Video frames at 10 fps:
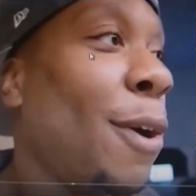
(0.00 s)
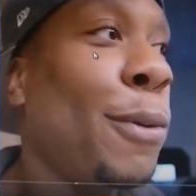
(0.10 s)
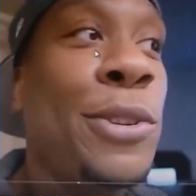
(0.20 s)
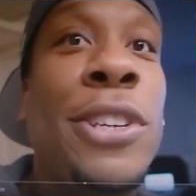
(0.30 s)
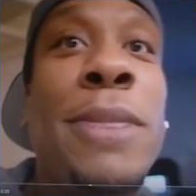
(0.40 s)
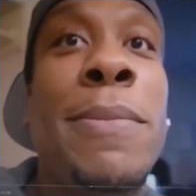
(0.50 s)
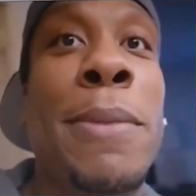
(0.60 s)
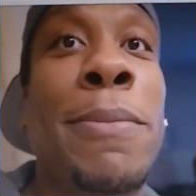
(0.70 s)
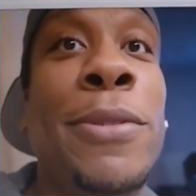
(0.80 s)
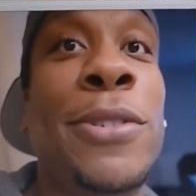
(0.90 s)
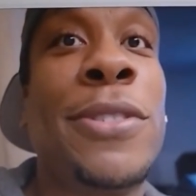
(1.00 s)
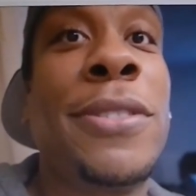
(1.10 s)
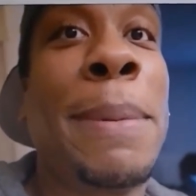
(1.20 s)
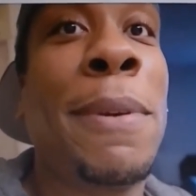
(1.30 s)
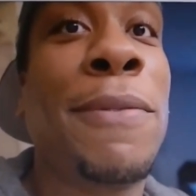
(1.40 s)
So just finished
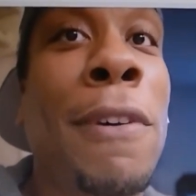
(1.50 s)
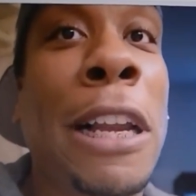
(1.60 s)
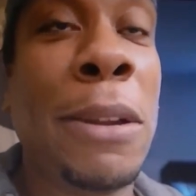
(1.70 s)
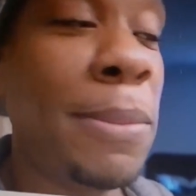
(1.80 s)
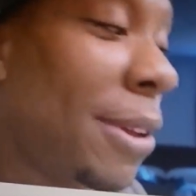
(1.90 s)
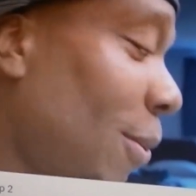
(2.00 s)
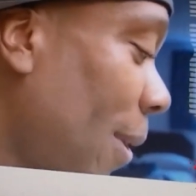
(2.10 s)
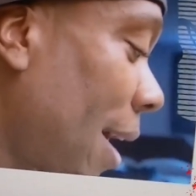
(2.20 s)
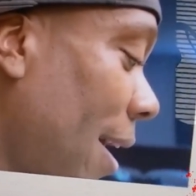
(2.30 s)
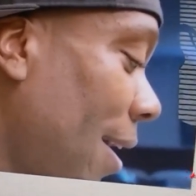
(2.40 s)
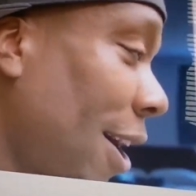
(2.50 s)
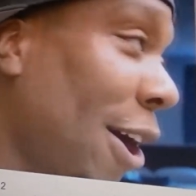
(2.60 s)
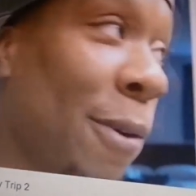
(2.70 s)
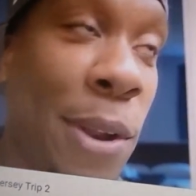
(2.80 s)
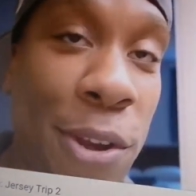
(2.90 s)
eating. So I'm
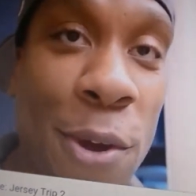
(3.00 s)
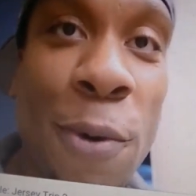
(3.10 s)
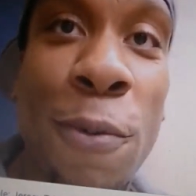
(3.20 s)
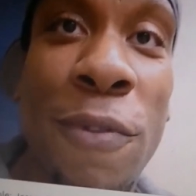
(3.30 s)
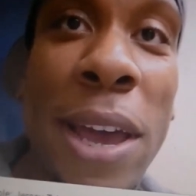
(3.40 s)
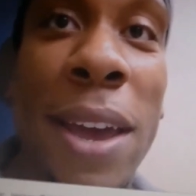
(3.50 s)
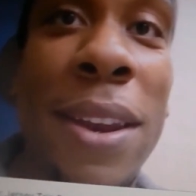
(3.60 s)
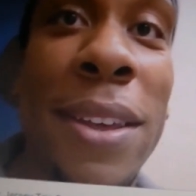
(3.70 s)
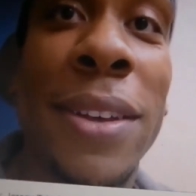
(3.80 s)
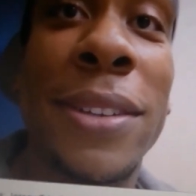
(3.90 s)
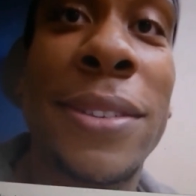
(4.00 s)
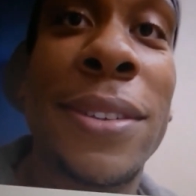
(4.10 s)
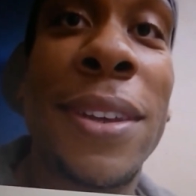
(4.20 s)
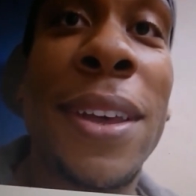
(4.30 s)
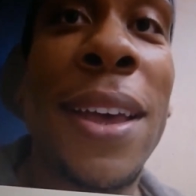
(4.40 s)
gonna wait for my food to digest
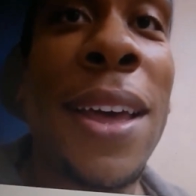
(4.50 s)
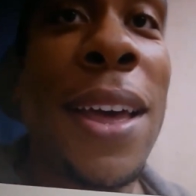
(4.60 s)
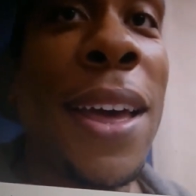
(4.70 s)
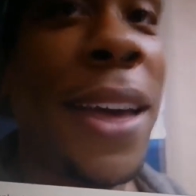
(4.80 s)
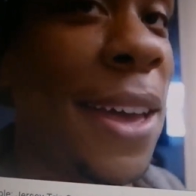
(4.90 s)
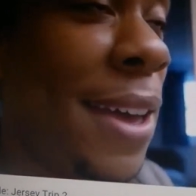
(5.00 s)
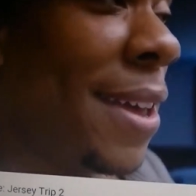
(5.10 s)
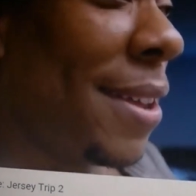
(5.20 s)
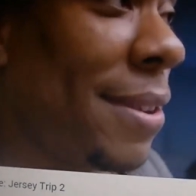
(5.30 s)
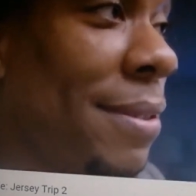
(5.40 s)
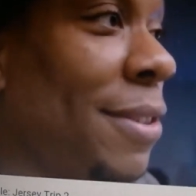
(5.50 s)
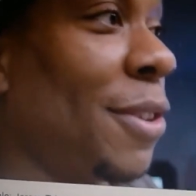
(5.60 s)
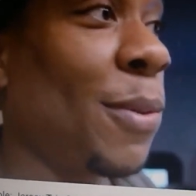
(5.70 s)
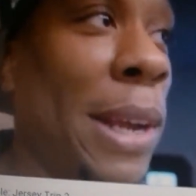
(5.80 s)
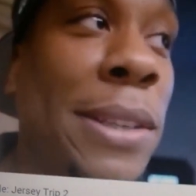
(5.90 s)
just a little bit. You know, you don't
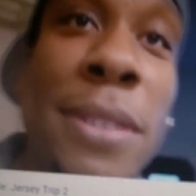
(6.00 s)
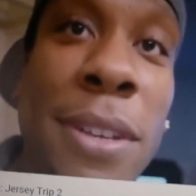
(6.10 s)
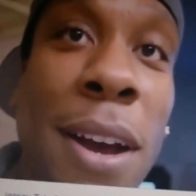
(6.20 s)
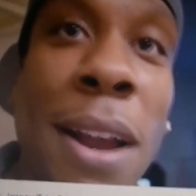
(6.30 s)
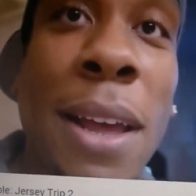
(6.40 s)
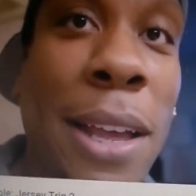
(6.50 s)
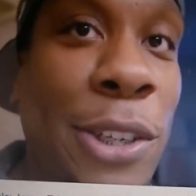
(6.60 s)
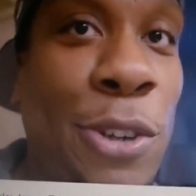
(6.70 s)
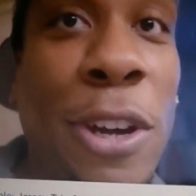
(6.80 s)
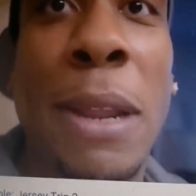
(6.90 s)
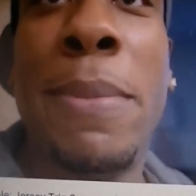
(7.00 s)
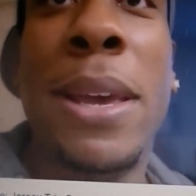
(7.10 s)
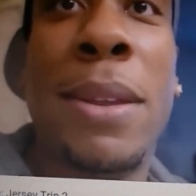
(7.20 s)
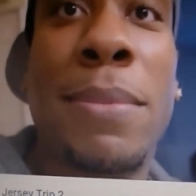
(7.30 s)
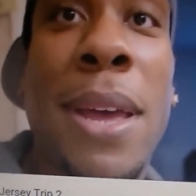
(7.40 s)
want to go straight to working out after
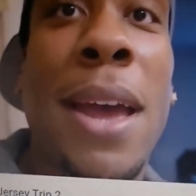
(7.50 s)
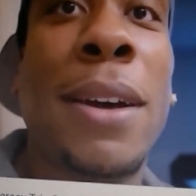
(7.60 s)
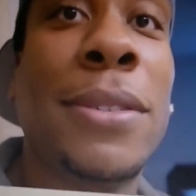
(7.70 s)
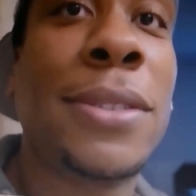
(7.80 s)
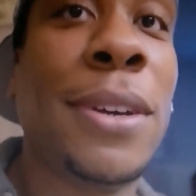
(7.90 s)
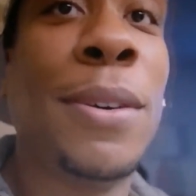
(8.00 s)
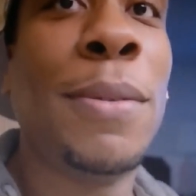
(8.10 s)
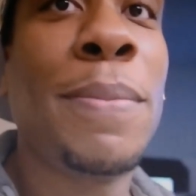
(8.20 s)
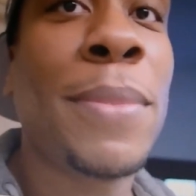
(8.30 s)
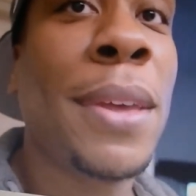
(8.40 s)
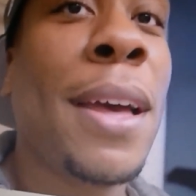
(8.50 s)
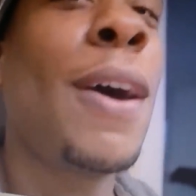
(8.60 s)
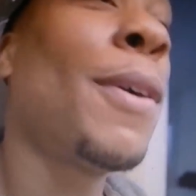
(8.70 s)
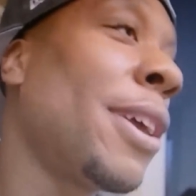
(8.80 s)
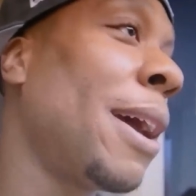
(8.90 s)
eating. Just watch some
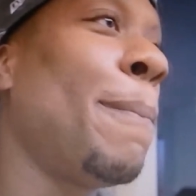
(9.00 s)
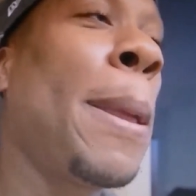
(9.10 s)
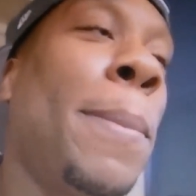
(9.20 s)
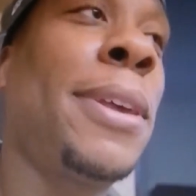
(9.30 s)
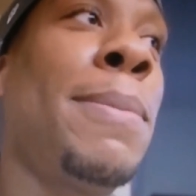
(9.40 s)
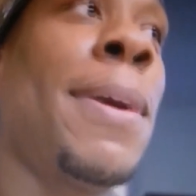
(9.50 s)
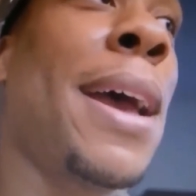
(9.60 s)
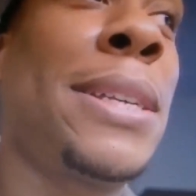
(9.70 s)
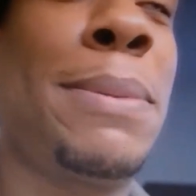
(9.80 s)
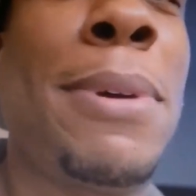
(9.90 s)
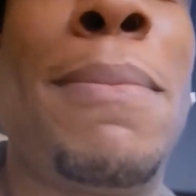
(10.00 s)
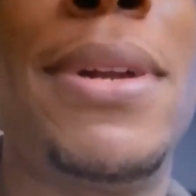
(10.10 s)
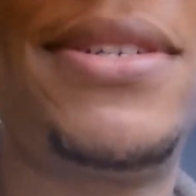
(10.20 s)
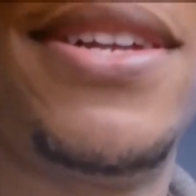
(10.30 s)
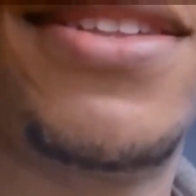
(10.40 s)
Chris Jones just to kill some
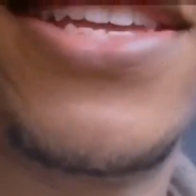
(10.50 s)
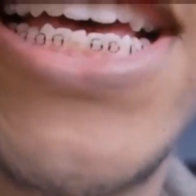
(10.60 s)
time.